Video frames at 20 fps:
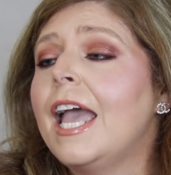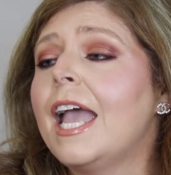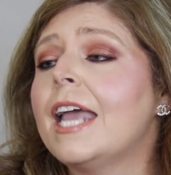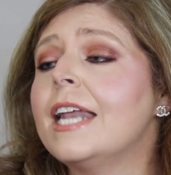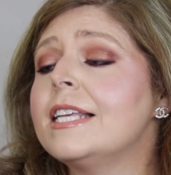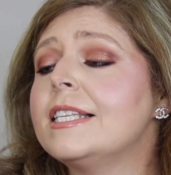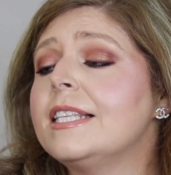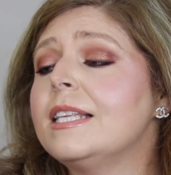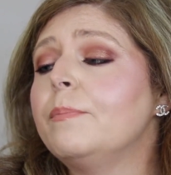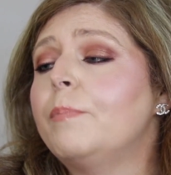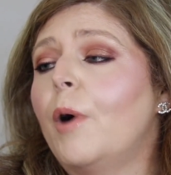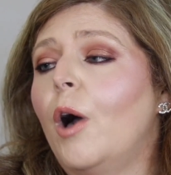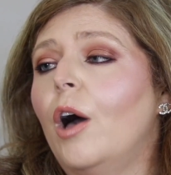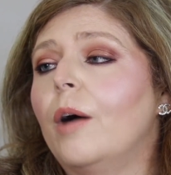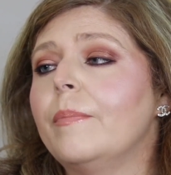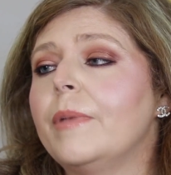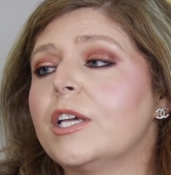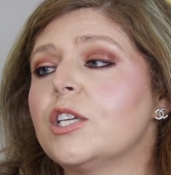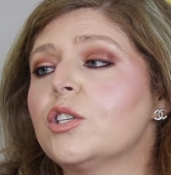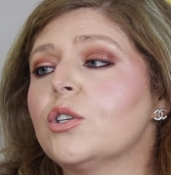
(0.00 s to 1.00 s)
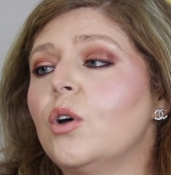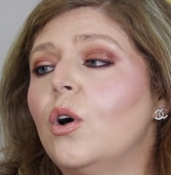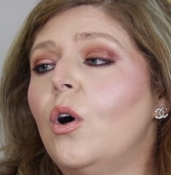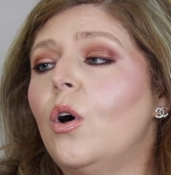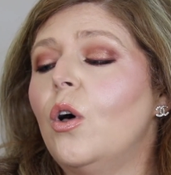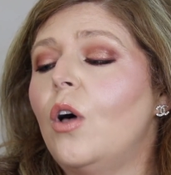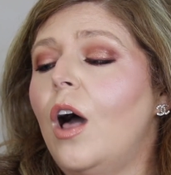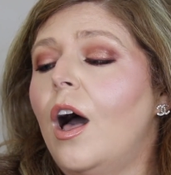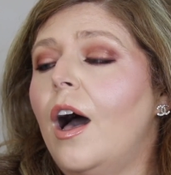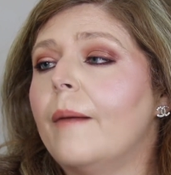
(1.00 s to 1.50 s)
It is the Paul
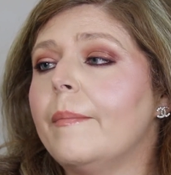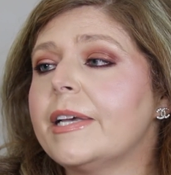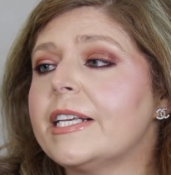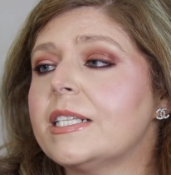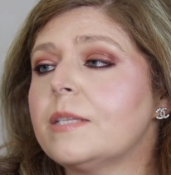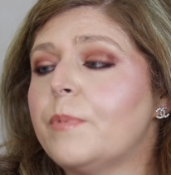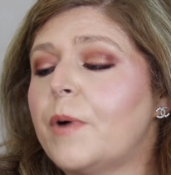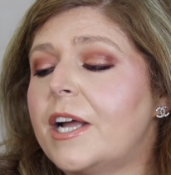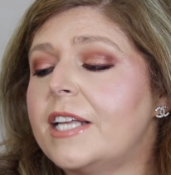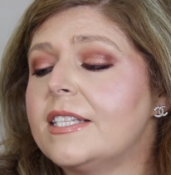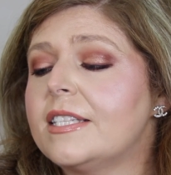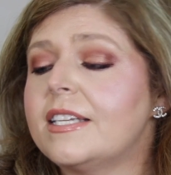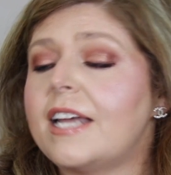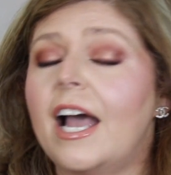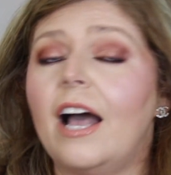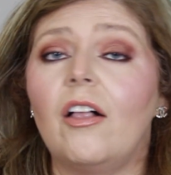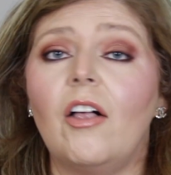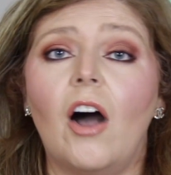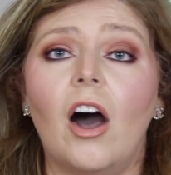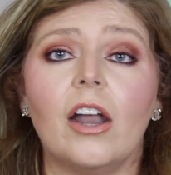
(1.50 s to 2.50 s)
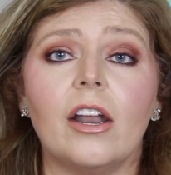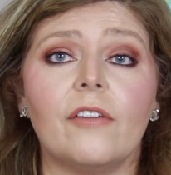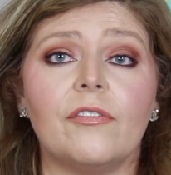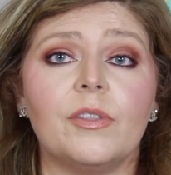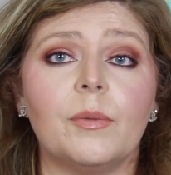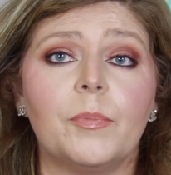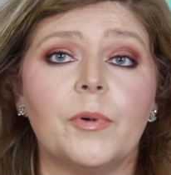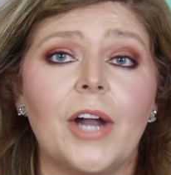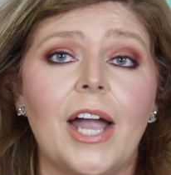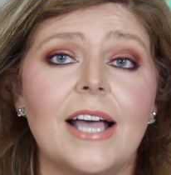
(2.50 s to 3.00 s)
Mitchell Express Style Hot
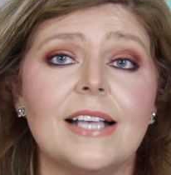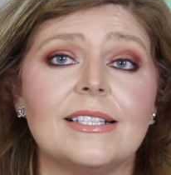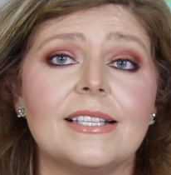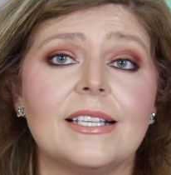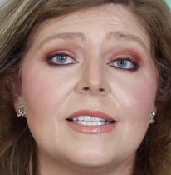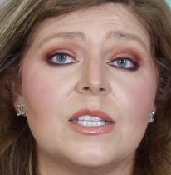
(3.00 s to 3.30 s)
Off the Press.